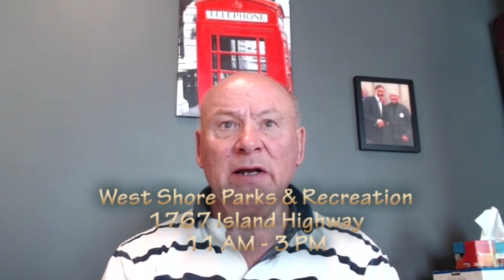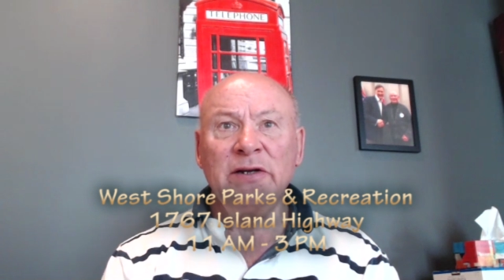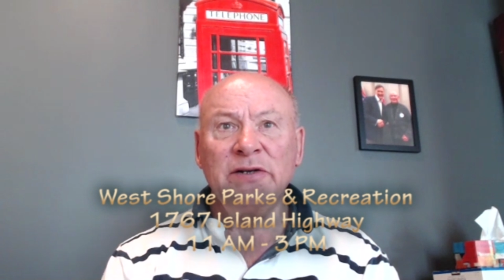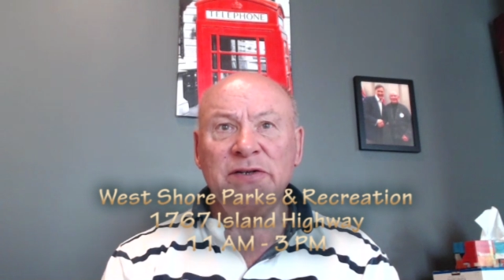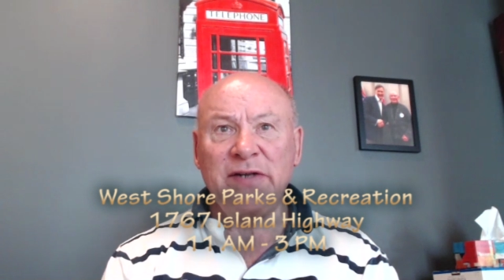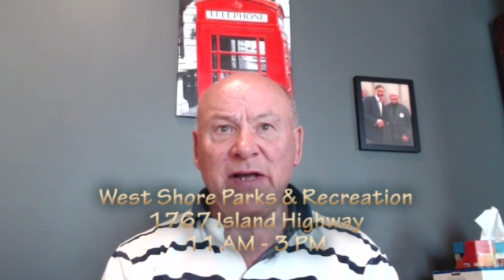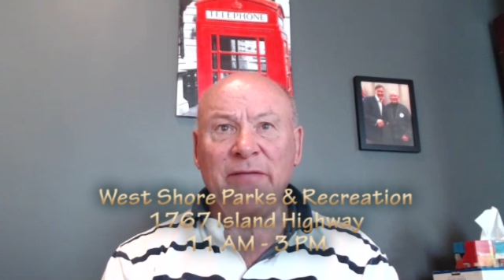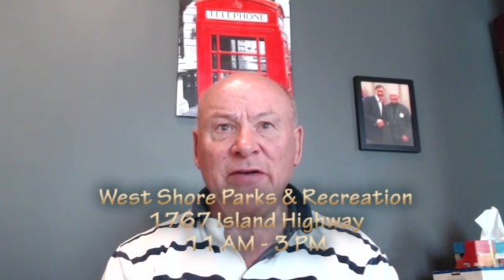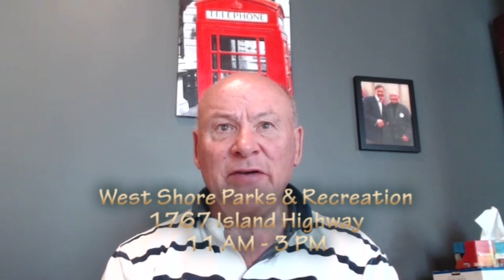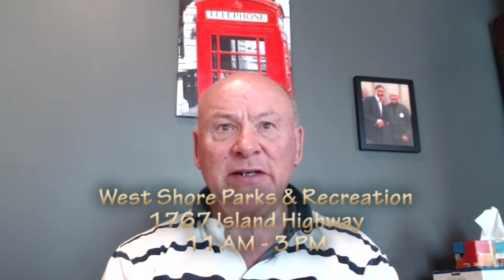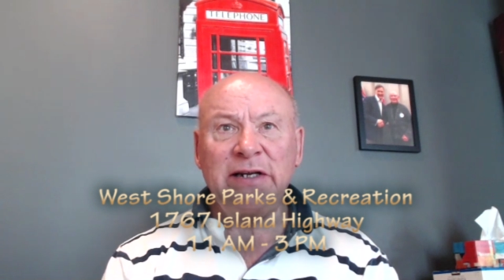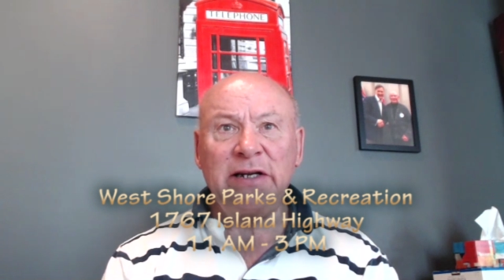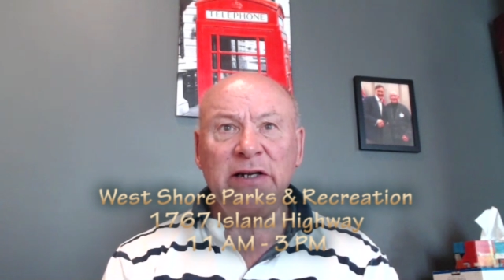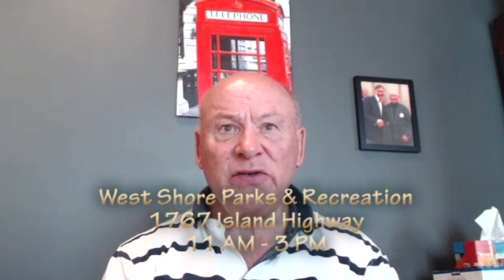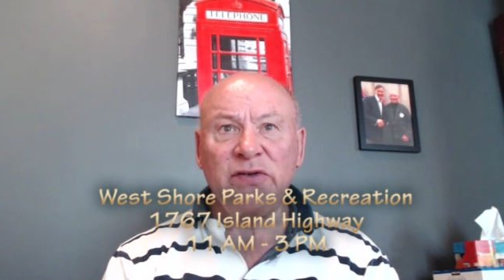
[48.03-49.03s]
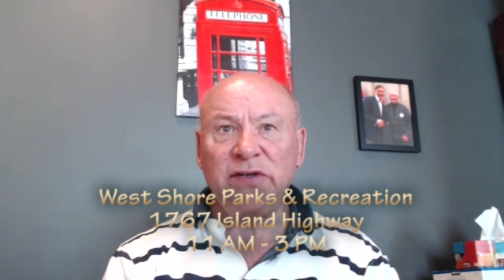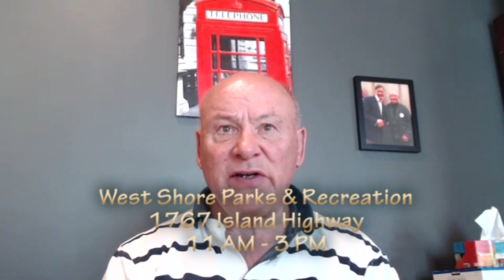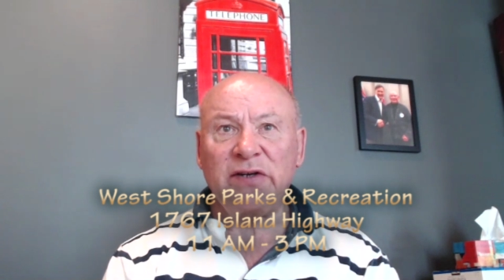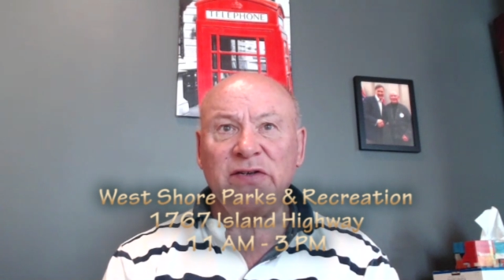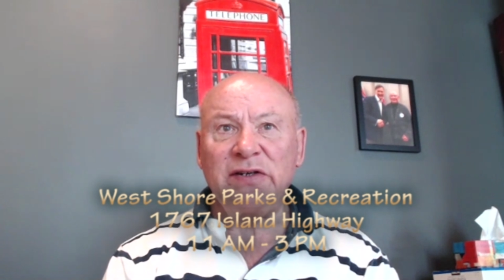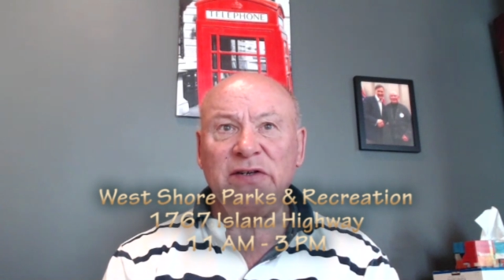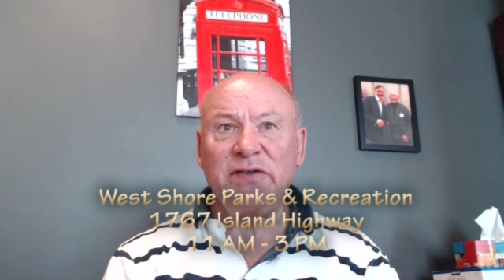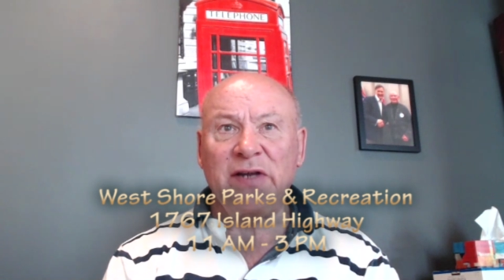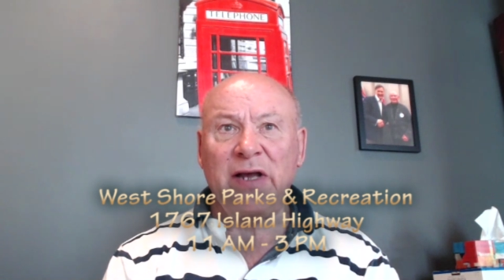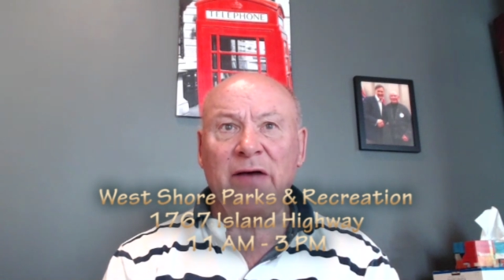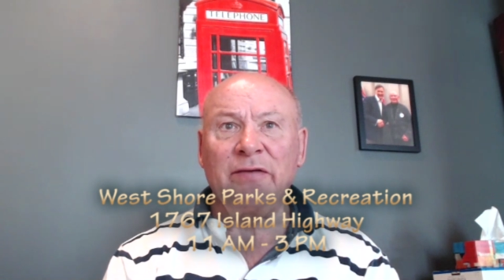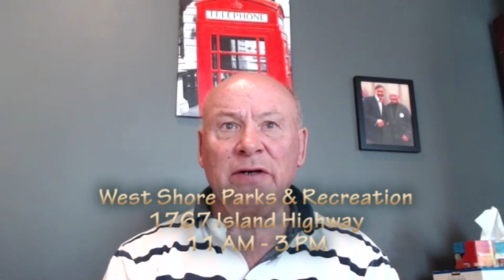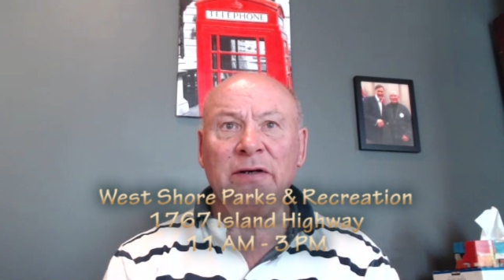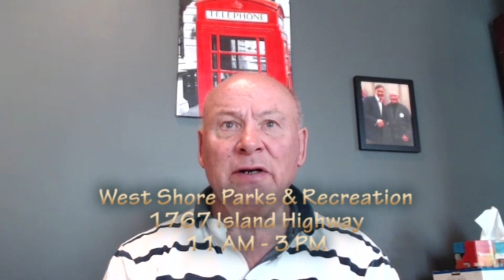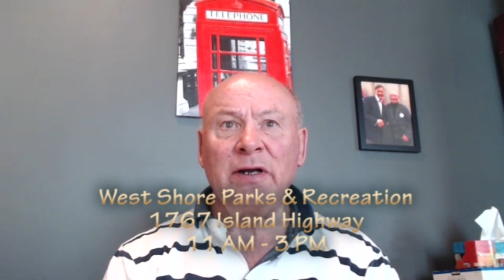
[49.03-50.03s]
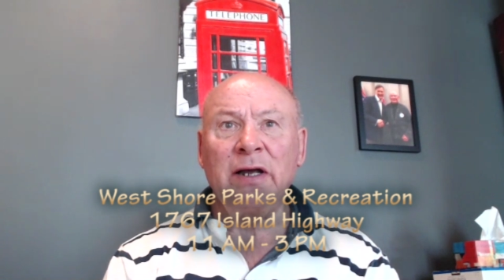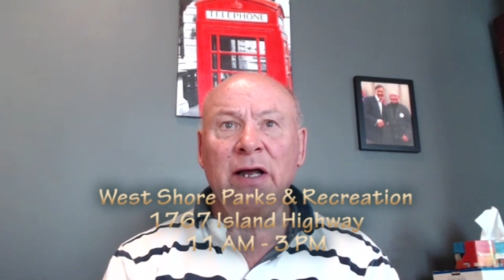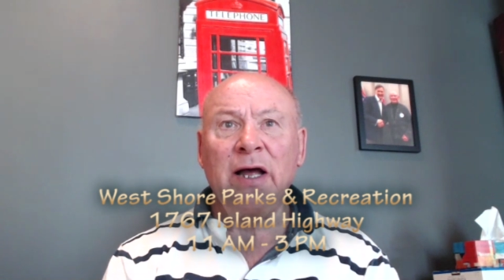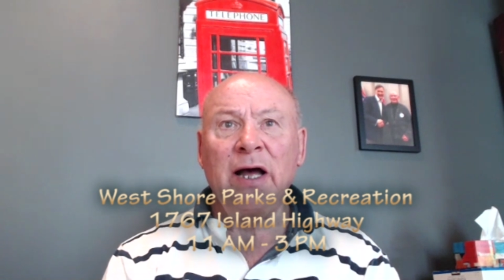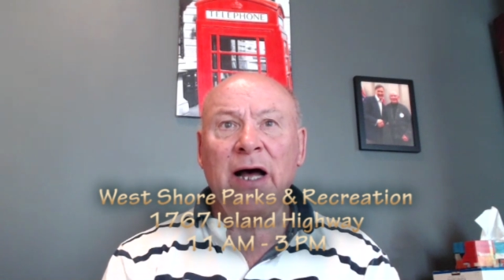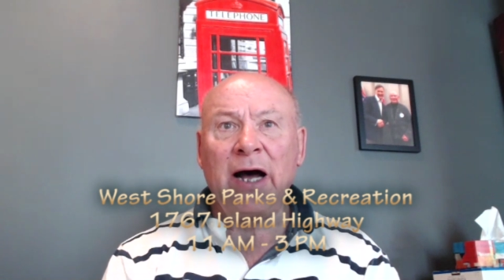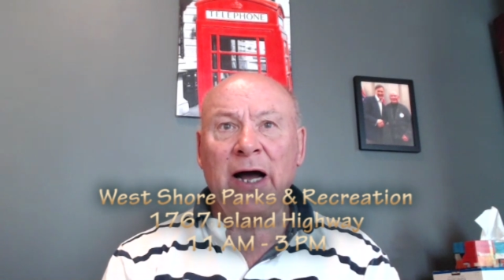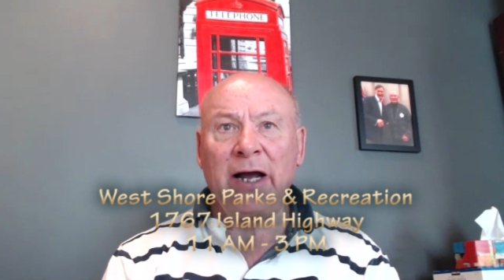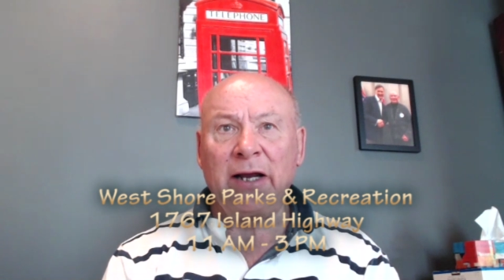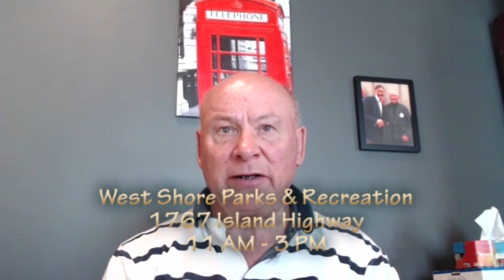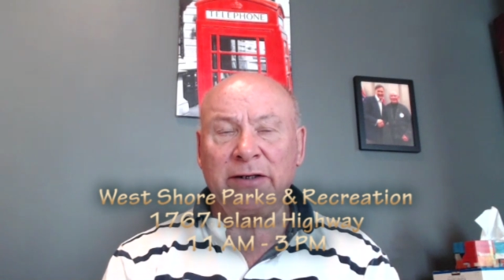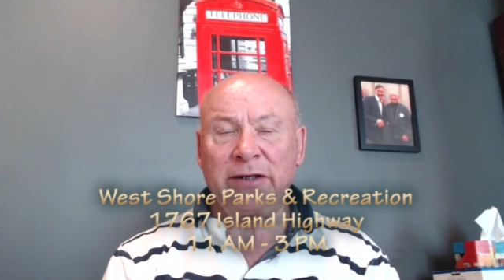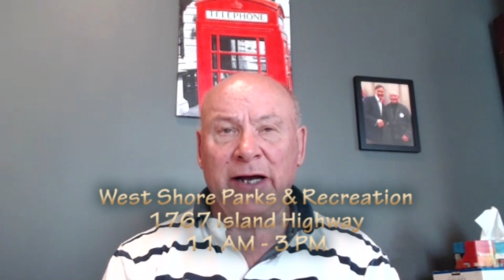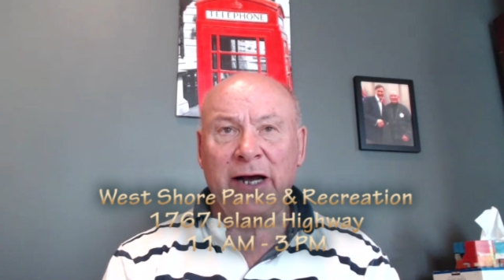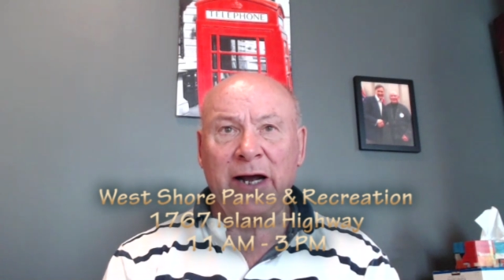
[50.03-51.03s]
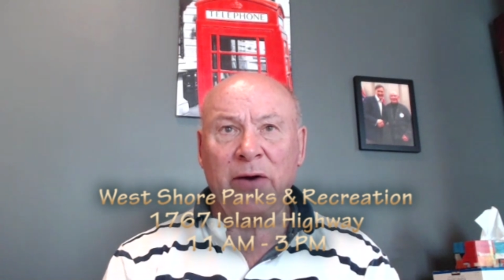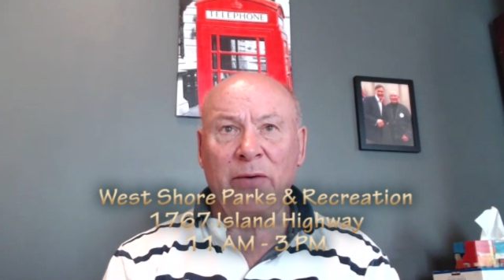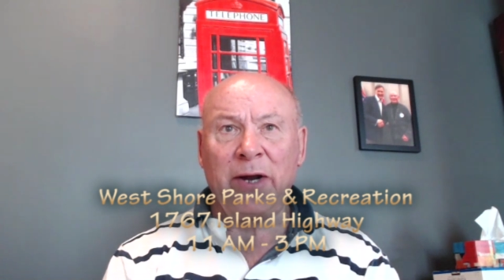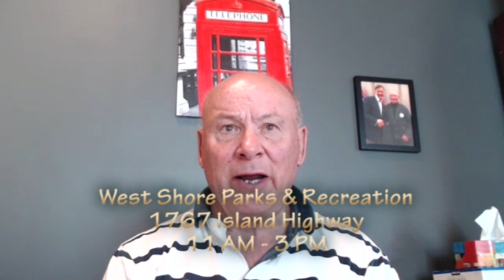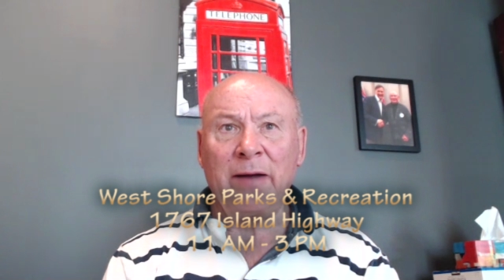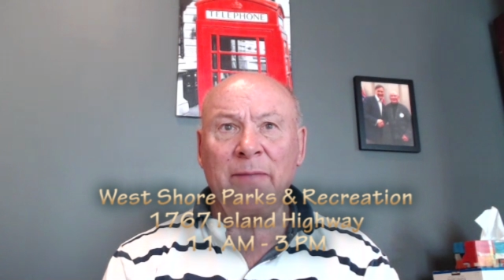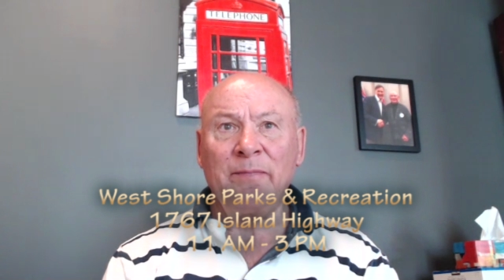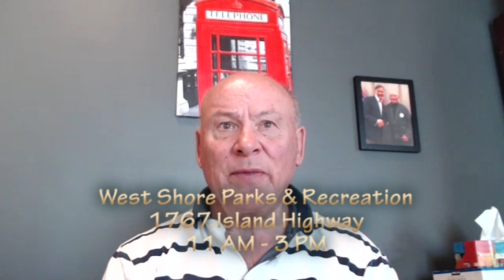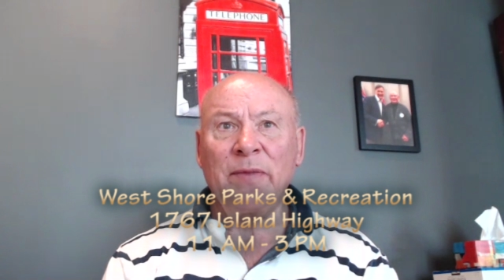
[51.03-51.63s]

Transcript: 1767 Island Highway.